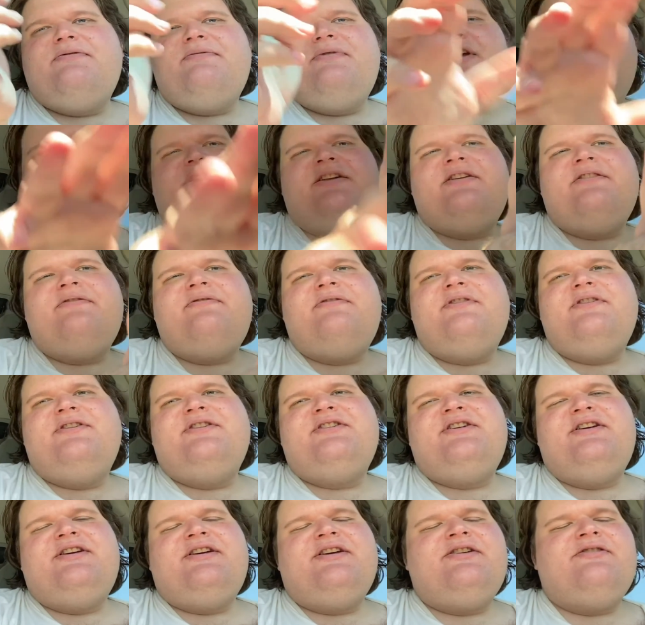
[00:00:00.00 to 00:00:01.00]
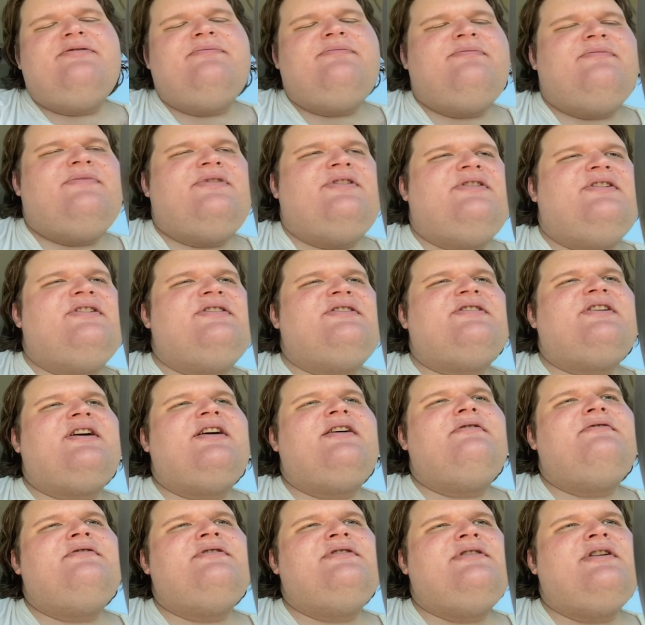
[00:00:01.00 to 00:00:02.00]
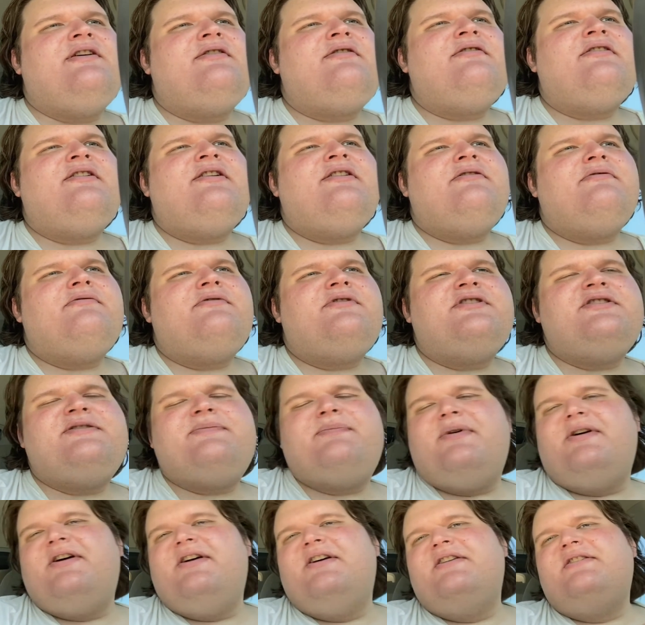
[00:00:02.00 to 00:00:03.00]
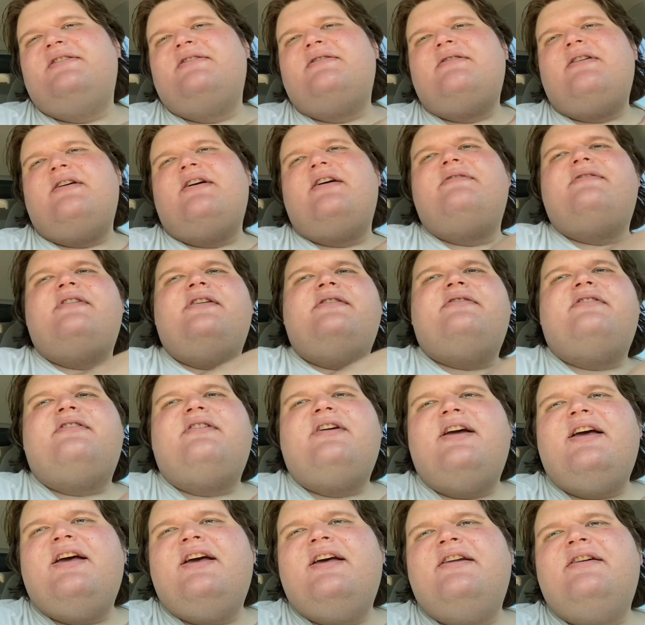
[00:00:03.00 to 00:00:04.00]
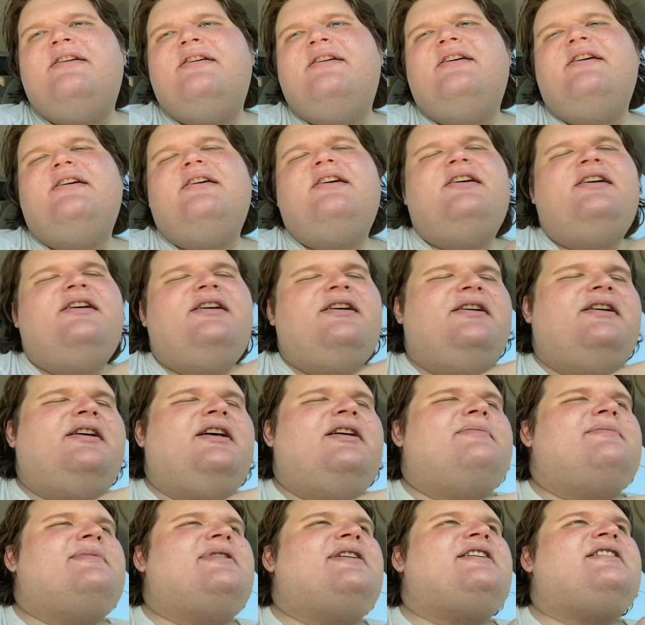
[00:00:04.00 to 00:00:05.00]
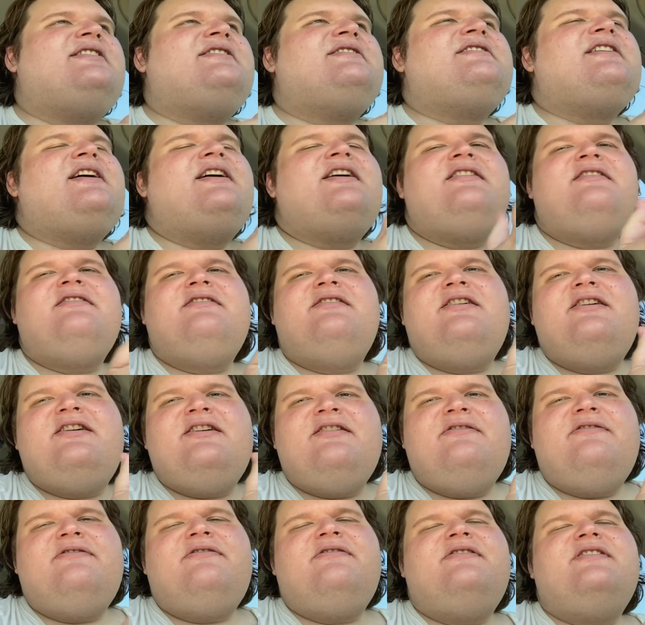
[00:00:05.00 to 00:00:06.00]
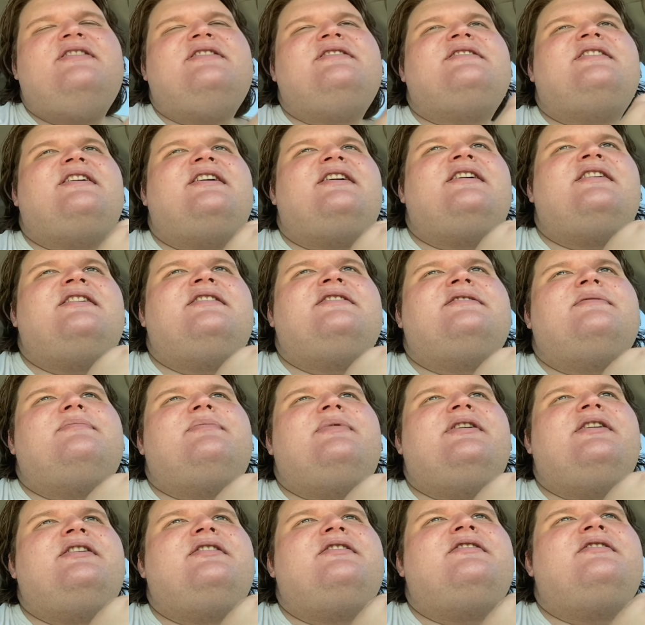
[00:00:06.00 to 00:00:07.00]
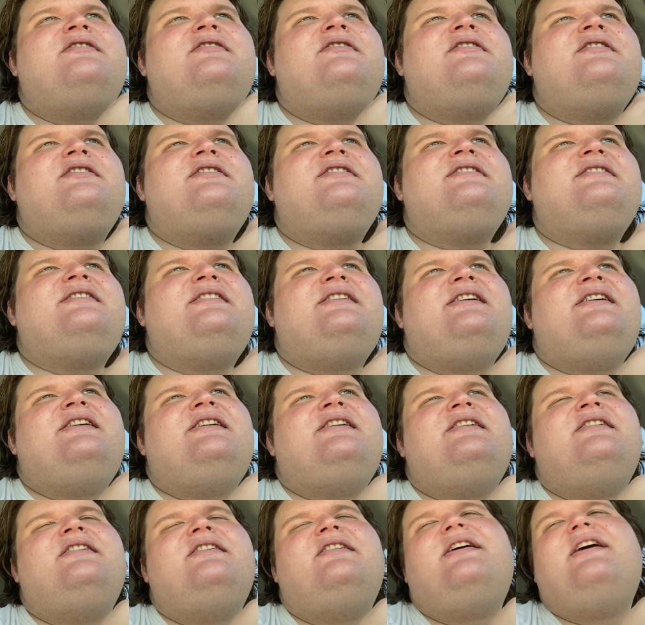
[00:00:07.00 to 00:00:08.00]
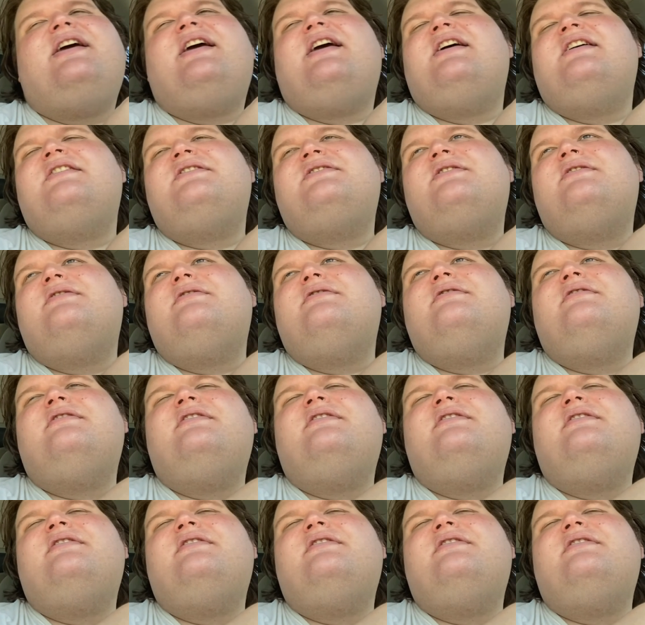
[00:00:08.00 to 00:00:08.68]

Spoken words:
We had a different GM, and this guy was literally the worst boss I've ever had. In my entire life, this guy is a pure D asshole.